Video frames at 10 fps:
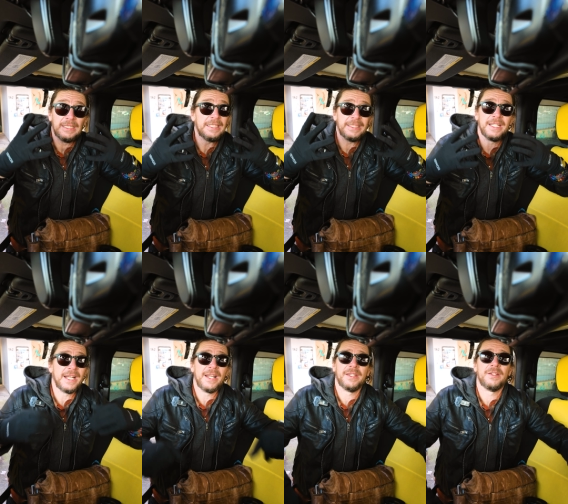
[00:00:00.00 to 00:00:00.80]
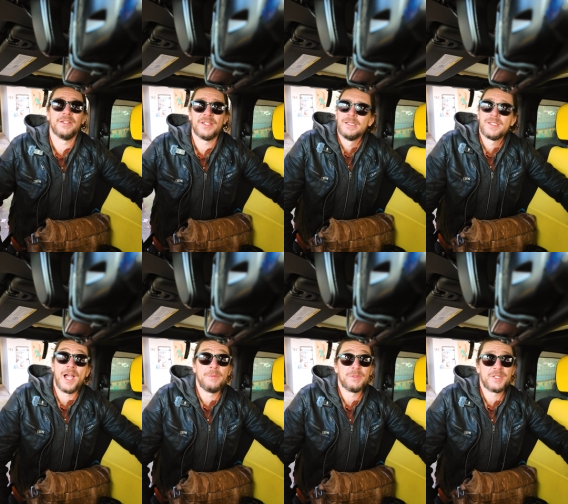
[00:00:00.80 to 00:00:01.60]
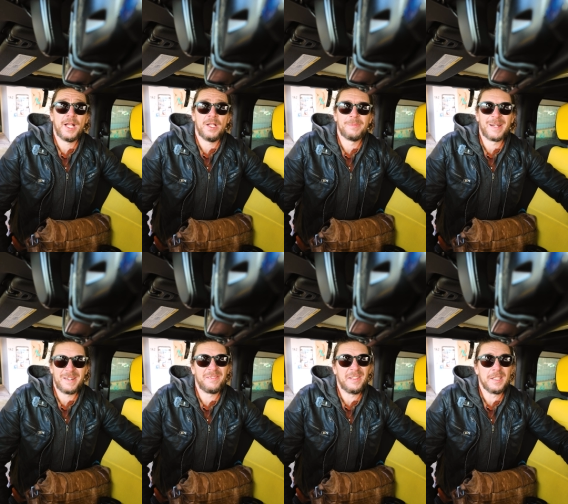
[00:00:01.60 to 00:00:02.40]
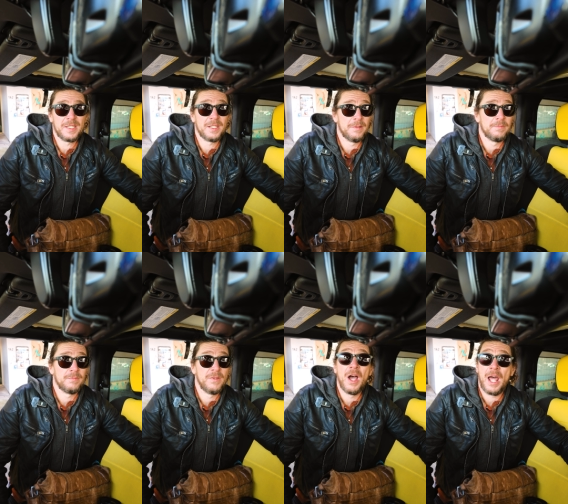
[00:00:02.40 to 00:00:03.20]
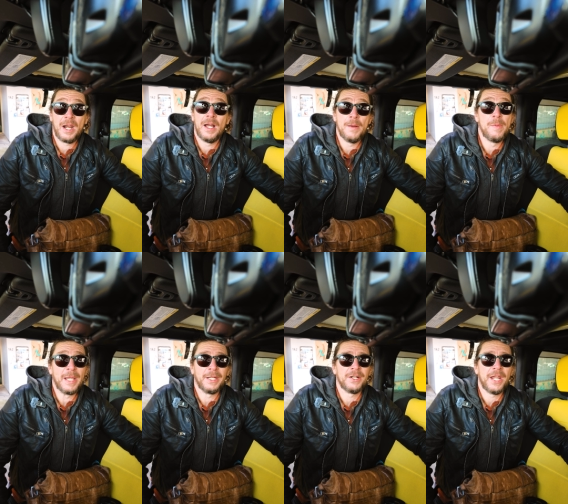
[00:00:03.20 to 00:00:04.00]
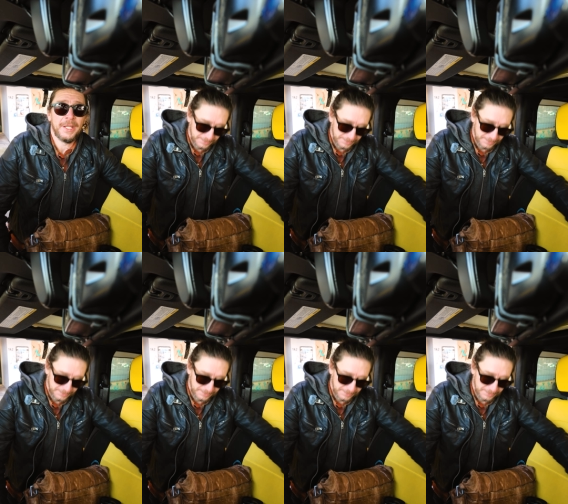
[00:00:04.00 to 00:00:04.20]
I didn't get anything good. Time will tell, but I feel it's not a banger day.